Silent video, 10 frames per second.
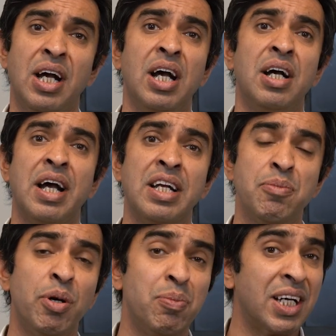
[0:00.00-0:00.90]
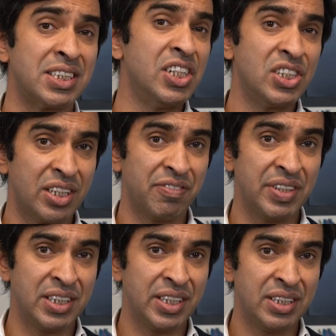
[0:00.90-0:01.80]
and immobilization if
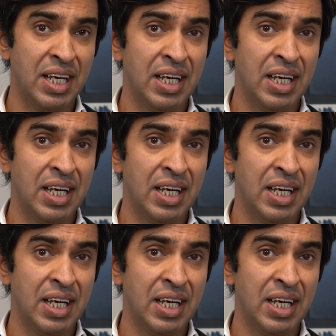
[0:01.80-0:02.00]
needed.